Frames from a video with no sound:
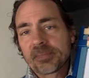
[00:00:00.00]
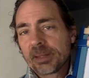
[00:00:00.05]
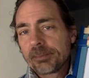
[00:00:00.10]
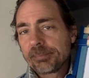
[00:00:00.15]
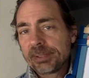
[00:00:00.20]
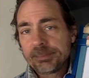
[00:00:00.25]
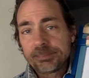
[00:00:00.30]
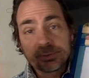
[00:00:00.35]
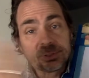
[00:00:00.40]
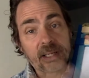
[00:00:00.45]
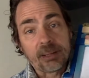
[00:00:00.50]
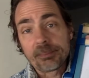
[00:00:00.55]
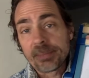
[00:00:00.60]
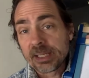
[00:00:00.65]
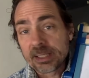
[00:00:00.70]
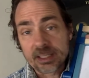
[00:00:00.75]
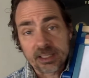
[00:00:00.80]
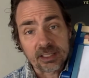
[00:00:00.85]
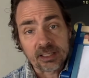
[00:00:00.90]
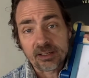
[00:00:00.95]
people not
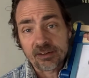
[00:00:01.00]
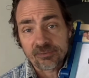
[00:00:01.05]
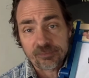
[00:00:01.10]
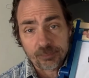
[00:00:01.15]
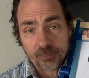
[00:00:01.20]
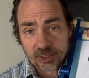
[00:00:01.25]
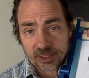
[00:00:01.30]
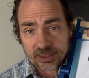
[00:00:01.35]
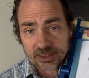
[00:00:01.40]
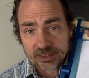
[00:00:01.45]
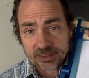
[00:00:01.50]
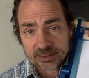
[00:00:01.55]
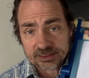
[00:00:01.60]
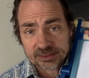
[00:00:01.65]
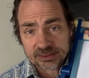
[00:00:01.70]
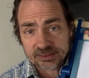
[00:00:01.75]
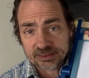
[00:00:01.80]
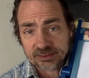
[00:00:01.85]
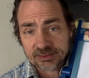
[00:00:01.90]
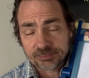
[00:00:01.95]
making enough money
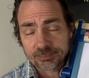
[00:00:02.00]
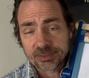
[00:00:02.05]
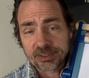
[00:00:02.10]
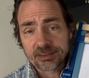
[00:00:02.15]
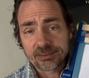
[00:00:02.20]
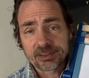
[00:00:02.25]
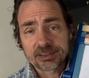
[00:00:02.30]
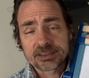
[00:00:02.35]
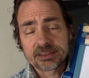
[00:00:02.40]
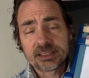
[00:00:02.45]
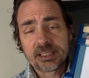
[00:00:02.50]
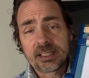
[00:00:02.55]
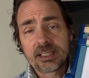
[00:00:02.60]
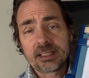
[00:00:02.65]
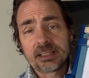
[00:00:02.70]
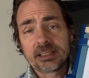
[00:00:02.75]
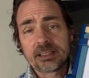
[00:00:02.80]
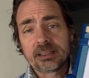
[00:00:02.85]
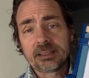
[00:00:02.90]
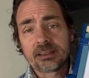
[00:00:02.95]
to be able to stay
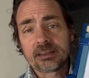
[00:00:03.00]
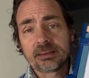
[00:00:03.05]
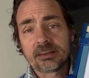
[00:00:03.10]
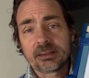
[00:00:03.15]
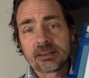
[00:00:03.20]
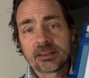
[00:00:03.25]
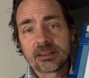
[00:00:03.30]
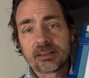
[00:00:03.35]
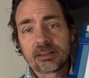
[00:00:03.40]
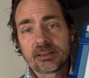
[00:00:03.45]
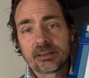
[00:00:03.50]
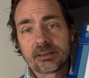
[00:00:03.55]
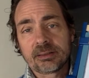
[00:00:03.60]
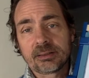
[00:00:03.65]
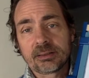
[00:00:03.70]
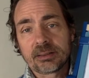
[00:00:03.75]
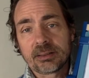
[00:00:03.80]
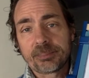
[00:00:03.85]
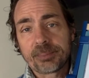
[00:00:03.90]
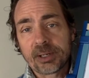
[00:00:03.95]
in their
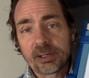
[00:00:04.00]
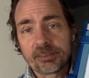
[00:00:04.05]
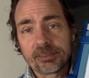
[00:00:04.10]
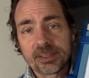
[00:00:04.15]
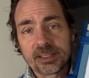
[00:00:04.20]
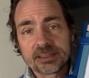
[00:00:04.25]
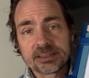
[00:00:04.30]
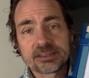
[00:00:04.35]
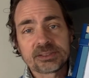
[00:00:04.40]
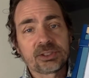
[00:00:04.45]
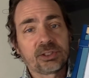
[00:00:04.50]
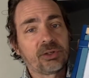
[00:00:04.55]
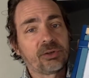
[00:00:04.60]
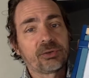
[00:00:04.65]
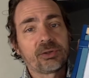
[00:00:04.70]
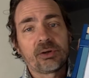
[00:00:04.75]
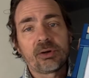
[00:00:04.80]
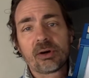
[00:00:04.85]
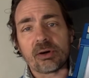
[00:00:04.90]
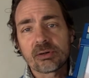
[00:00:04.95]
apartments.
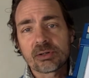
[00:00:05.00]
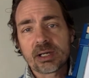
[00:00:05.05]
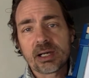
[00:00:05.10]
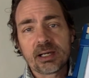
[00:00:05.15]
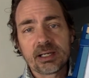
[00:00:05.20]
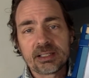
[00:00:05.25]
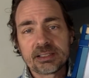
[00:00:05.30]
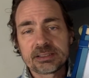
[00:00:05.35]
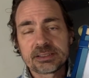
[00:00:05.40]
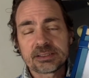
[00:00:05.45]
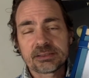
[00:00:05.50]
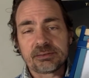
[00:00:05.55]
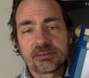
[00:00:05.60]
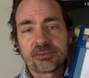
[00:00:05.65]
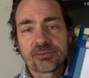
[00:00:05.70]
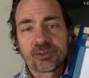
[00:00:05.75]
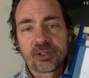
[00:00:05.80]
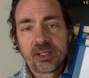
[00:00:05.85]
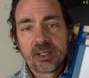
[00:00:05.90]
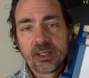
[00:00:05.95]
There are all kinds of
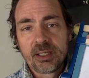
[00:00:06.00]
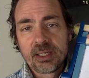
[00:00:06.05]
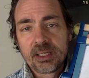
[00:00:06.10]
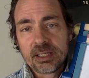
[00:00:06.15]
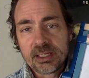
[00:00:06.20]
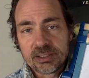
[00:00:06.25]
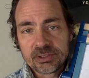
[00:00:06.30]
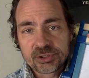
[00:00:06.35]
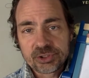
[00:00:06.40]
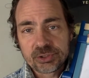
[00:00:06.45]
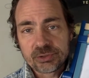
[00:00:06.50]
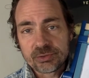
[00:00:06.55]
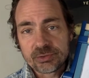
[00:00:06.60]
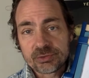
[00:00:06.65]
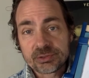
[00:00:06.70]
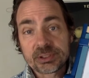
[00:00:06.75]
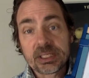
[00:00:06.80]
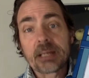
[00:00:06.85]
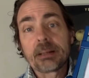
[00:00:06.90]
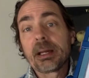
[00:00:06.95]

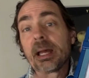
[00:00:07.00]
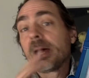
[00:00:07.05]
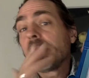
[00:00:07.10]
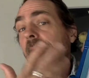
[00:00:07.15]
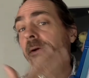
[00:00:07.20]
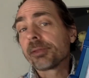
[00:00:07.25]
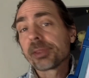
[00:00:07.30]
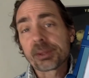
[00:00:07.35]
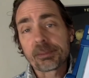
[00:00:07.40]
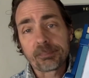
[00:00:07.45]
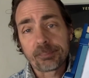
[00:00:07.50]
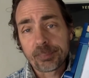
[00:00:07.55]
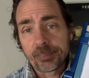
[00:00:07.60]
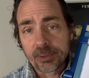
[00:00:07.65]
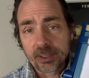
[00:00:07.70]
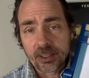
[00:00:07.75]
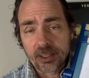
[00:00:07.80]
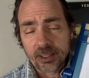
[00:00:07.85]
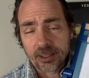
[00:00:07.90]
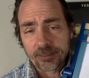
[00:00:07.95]
issues, health
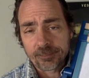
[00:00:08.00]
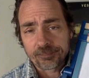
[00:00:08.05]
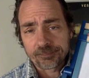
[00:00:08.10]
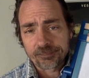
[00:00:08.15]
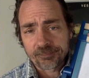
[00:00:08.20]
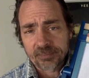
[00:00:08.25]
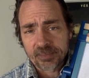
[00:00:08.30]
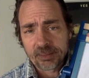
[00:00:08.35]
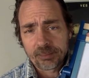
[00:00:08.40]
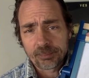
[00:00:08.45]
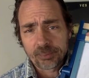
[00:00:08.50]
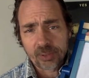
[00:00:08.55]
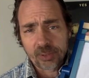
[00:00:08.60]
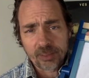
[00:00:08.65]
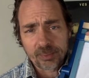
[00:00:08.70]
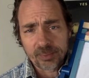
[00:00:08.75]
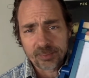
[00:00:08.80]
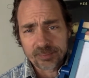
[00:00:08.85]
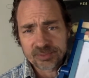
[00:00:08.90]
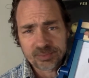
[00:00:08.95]

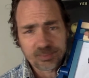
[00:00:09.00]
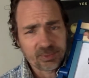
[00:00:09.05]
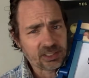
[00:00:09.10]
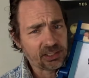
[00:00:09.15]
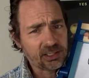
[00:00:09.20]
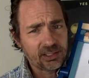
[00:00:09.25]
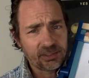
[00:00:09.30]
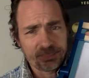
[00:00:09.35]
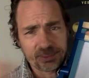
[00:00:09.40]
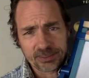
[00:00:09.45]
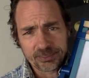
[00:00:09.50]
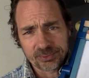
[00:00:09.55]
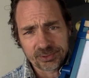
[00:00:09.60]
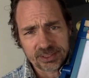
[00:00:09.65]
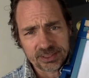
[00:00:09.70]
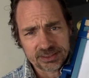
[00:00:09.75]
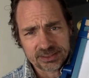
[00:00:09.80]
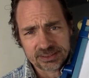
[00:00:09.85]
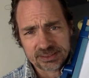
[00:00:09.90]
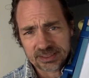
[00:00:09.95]
problems. I mean, a lot of people
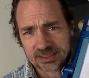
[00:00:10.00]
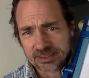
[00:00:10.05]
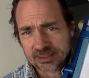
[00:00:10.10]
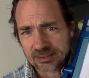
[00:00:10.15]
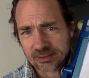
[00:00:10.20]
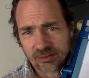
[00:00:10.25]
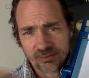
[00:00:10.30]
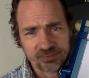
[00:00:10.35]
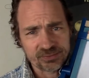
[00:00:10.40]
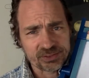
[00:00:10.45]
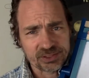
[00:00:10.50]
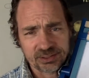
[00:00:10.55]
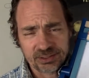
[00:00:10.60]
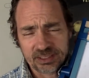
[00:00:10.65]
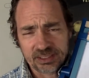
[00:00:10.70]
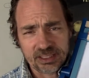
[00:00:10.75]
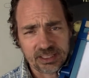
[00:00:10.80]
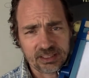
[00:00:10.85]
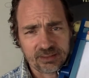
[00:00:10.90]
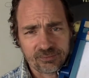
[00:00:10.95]
get sick and all of a sudden they
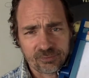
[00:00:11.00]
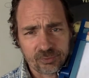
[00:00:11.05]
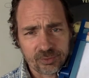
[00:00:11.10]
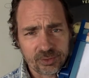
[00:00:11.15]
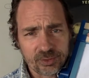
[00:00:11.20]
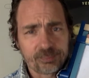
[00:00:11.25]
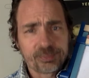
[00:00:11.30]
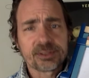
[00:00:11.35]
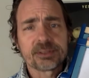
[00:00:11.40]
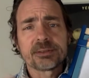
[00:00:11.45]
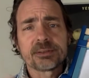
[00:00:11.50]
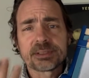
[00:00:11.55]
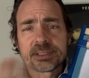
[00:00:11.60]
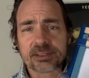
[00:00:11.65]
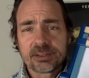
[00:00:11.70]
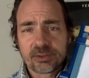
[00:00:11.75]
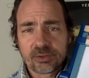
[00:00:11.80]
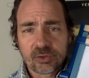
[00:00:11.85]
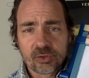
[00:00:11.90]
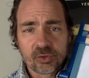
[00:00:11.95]
can't afford the bills and
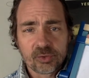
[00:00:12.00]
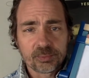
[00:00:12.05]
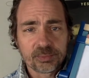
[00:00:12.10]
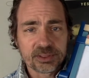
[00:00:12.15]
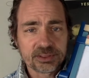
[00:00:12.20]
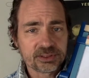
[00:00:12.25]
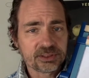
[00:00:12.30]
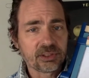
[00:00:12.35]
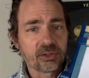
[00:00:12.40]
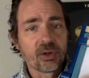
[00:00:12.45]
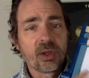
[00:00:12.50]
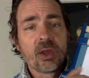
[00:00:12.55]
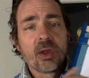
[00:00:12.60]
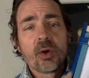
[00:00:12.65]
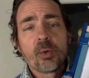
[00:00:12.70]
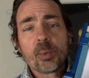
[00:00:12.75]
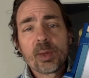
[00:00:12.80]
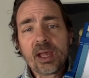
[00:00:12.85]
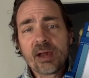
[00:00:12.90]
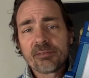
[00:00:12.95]
they're homeless. So
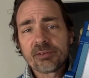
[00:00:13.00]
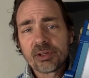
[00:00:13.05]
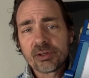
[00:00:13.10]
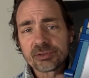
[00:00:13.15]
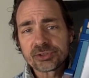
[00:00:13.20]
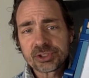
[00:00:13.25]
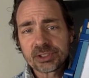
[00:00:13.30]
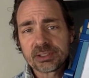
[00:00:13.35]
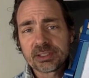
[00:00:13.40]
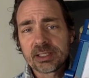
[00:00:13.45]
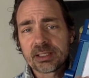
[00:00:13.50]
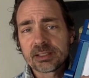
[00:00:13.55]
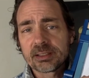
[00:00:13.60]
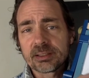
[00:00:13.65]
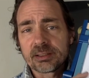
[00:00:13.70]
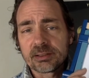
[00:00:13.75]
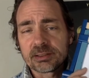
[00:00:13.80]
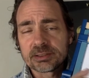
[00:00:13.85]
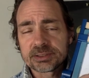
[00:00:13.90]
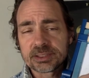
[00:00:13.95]
we have a notion that
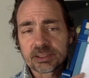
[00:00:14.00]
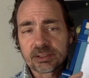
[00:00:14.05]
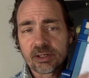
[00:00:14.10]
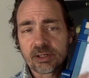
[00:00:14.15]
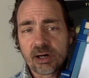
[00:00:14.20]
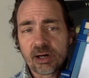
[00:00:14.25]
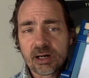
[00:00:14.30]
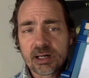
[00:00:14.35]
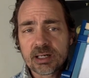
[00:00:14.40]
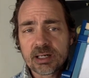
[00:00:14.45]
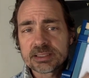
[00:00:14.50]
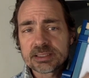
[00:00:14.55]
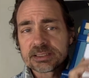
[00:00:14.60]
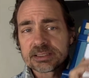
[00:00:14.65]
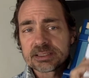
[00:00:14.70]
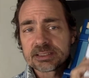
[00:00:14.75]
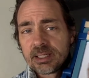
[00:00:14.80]
there's a cause